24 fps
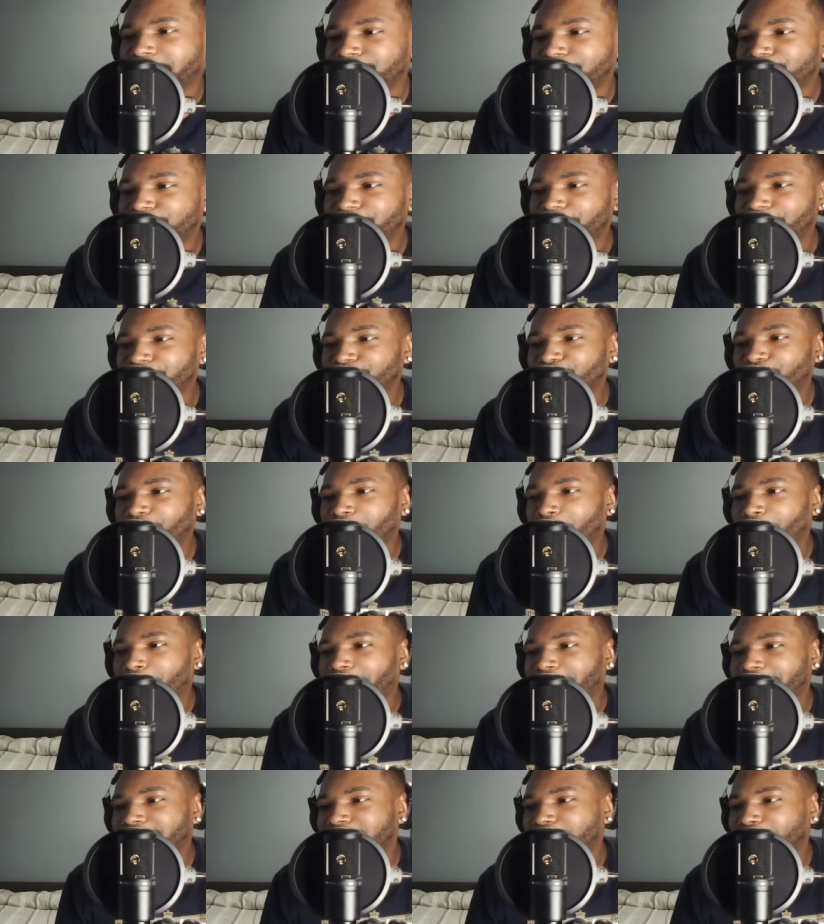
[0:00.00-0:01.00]
You said you want
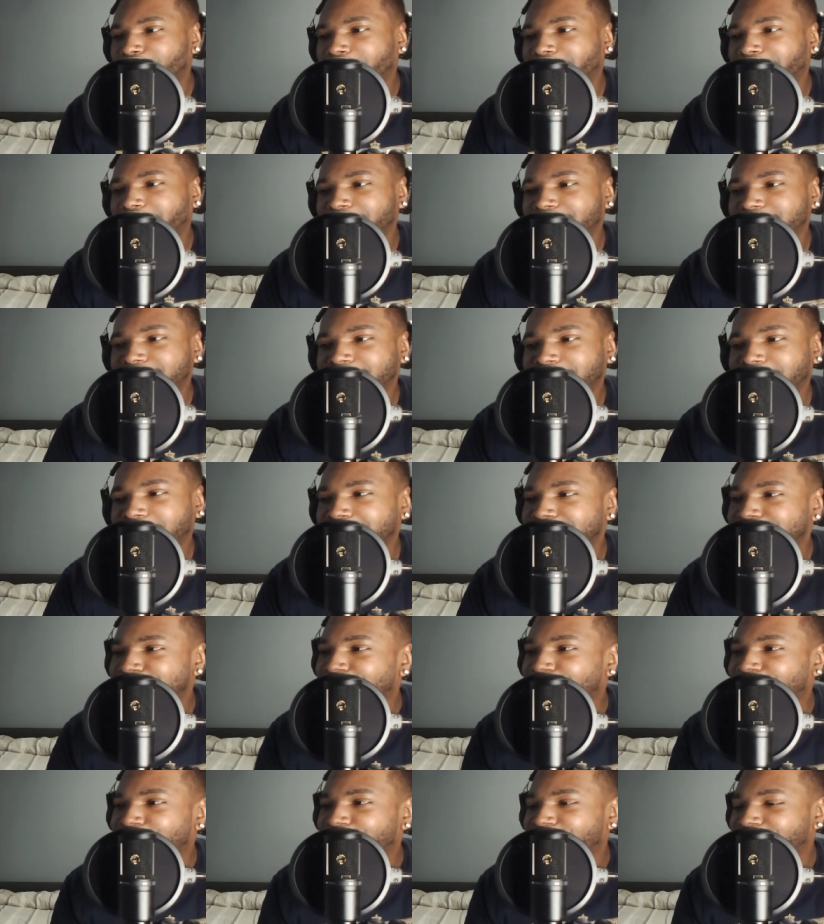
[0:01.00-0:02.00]
back-to-back shots.
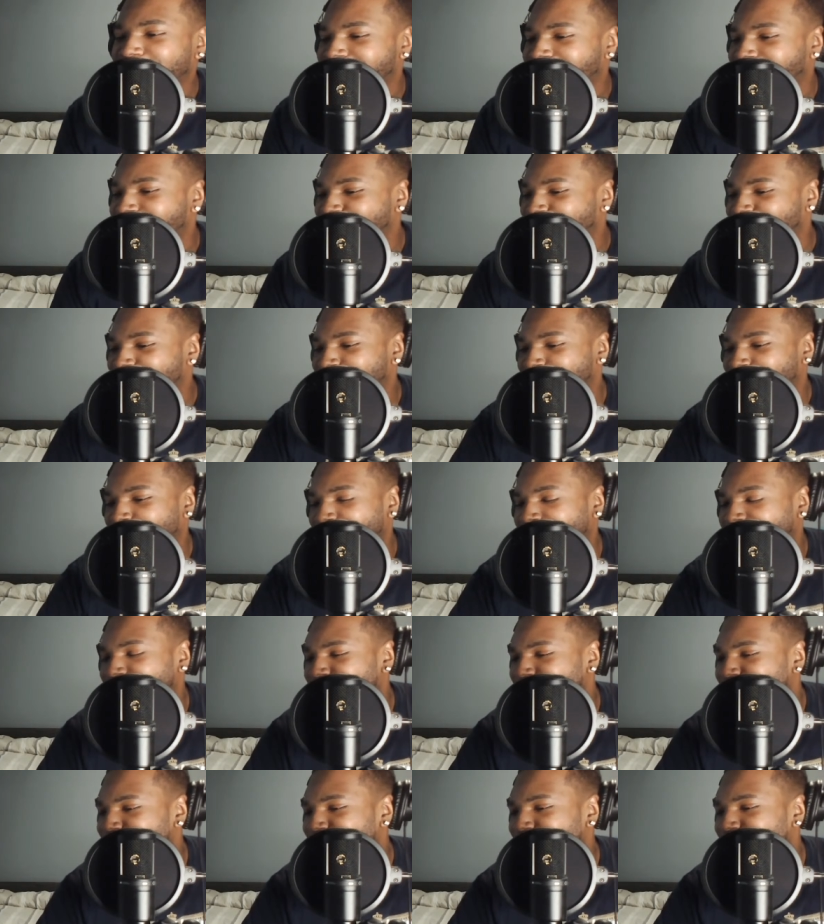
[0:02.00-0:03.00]
All right, that's what's up. I
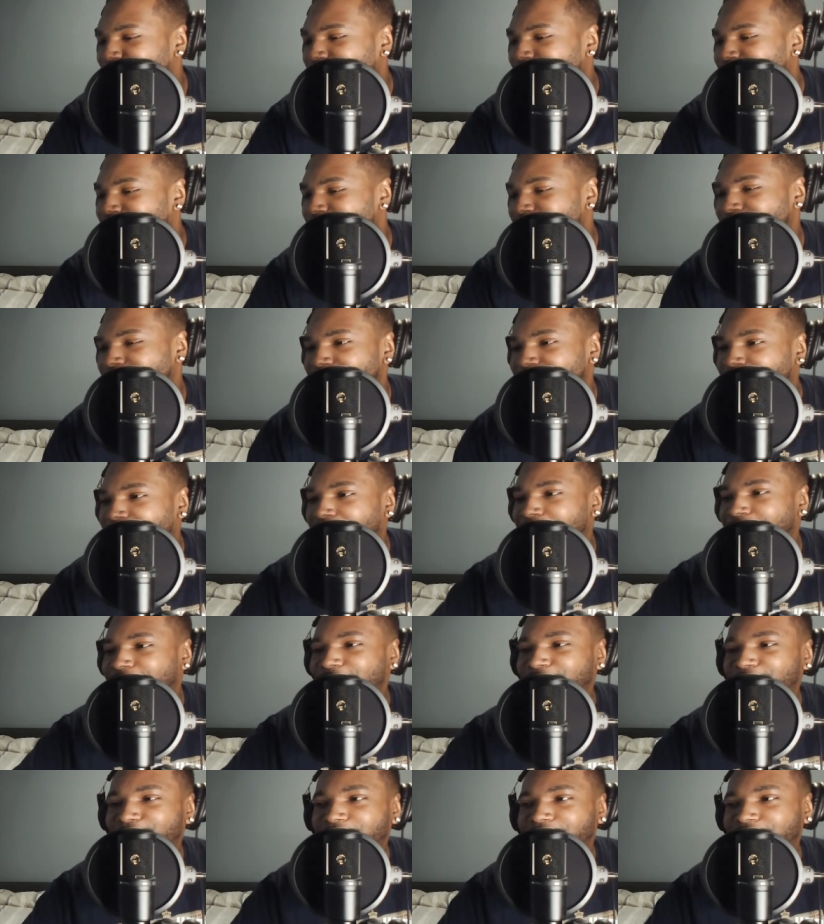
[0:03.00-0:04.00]
can do
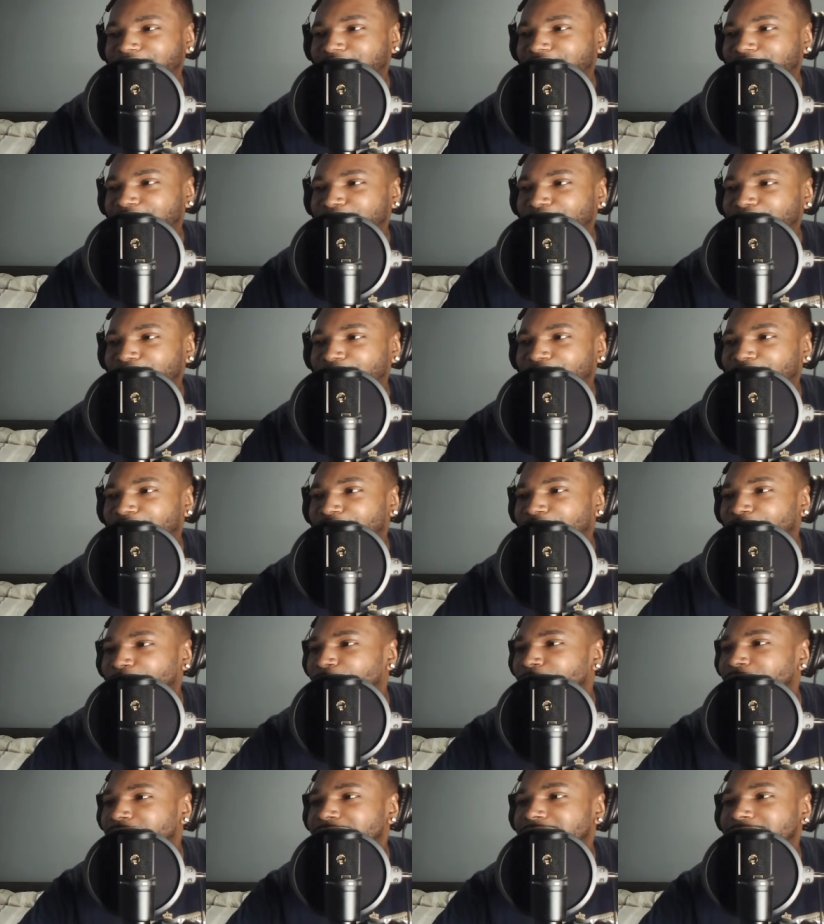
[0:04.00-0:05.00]
that. Just on a
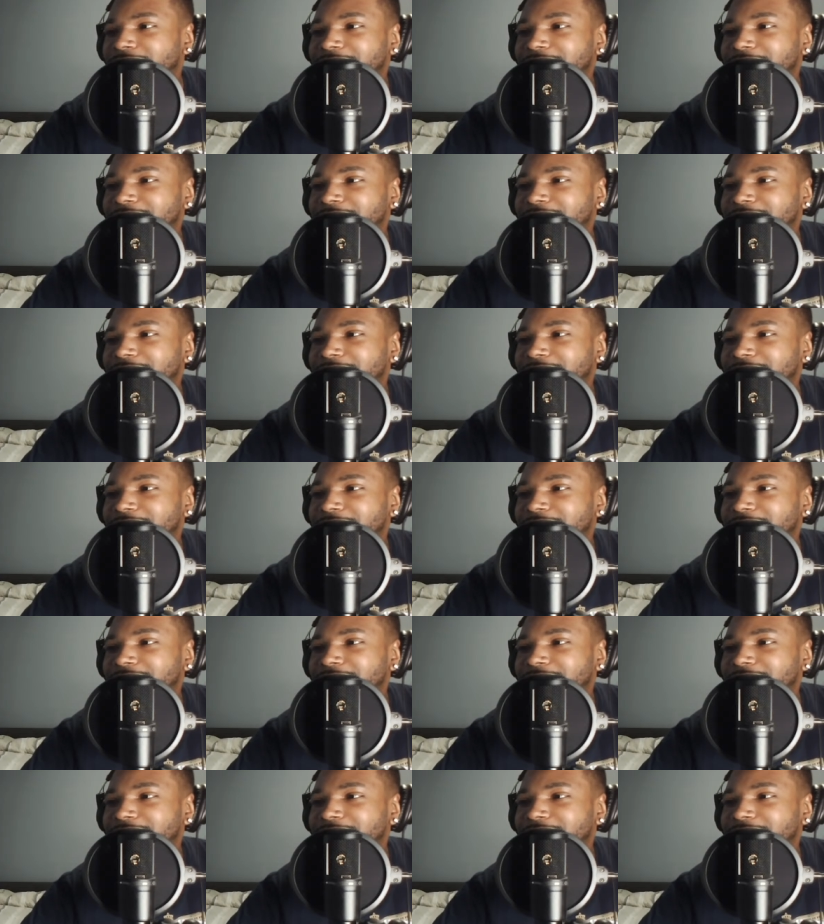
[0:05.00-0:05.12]
request,